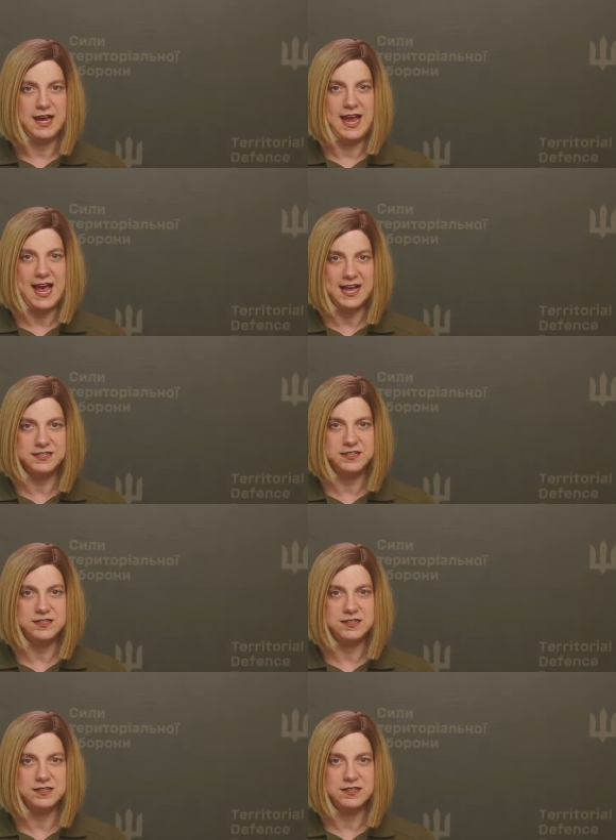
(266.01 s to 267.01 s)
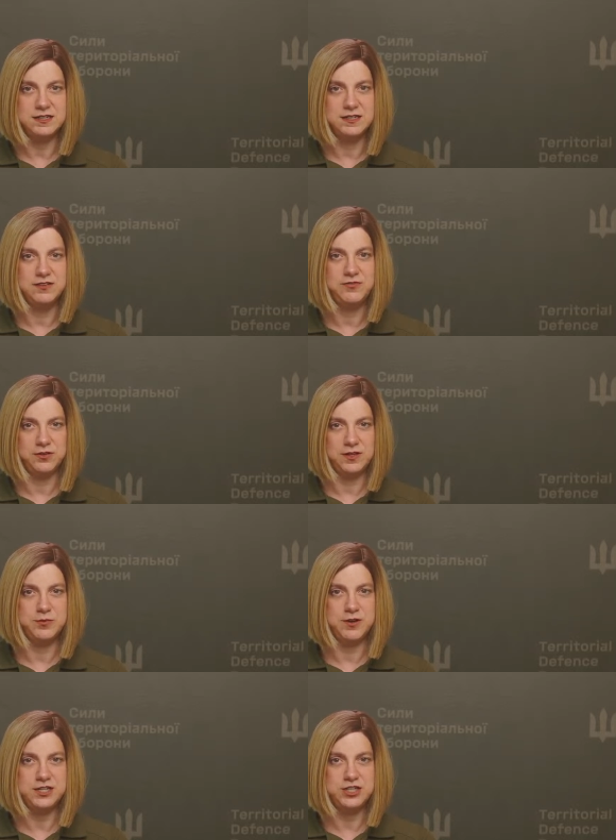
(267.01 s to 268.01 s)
and the full liberation.